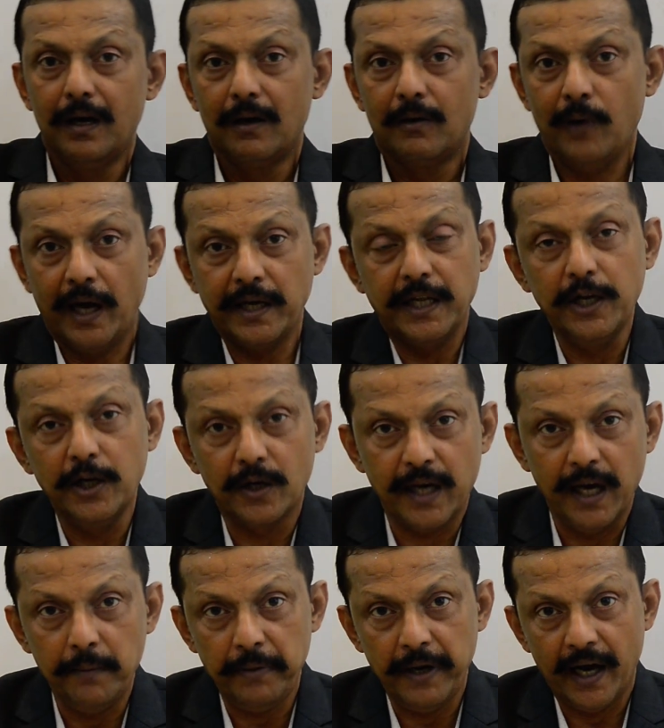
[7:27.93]
writing your
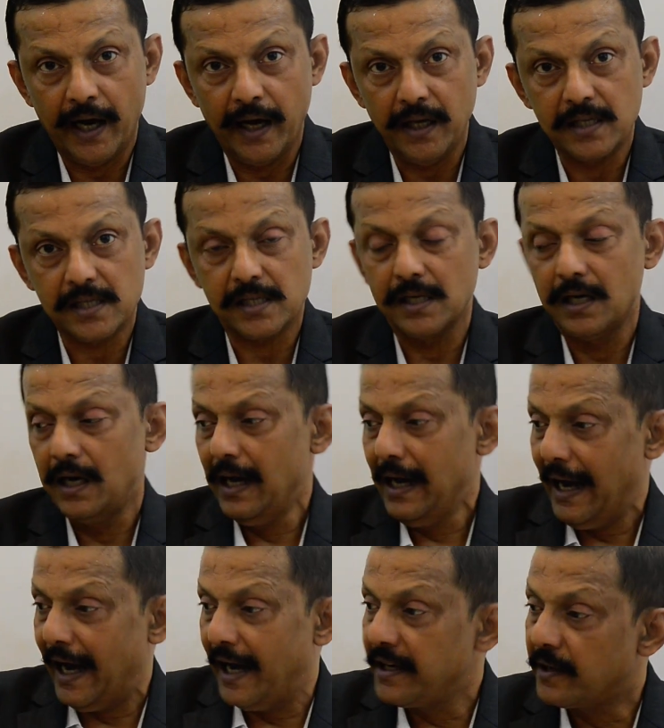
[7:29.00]
KPIs,
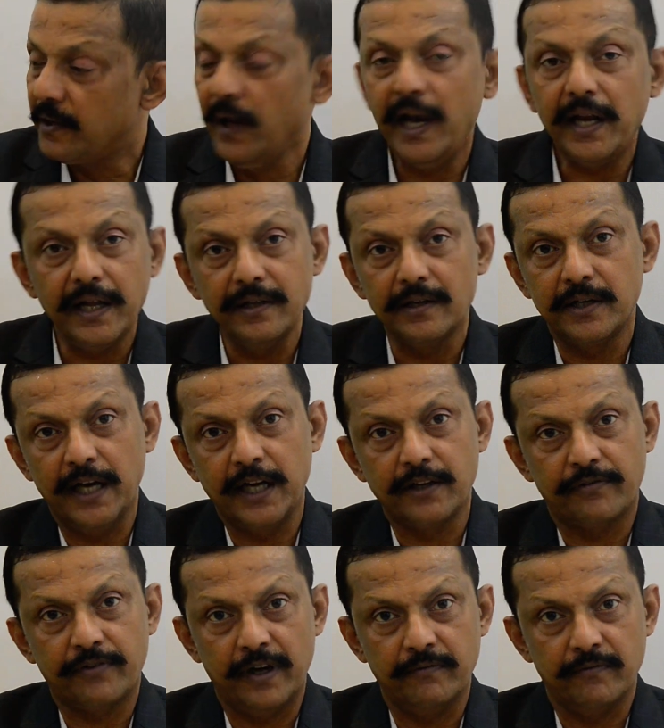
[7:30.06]
and creating the data
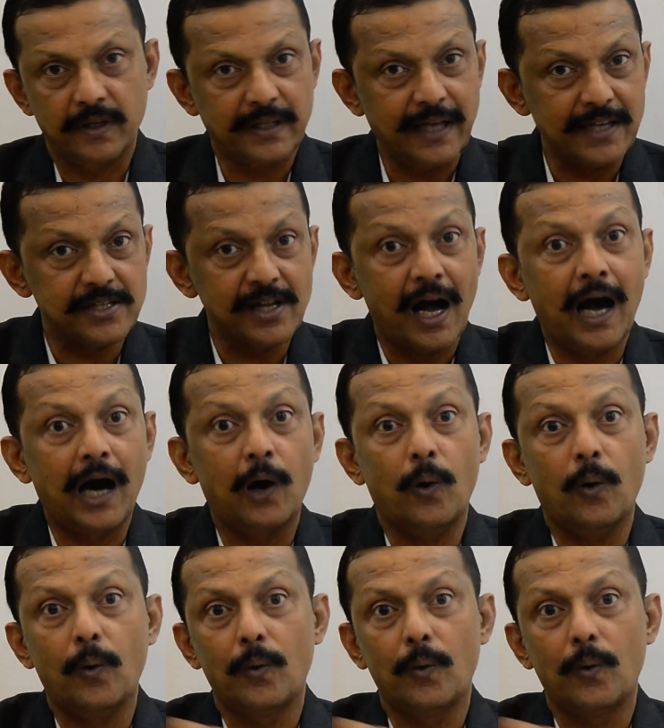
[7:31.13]
framework, that's the how.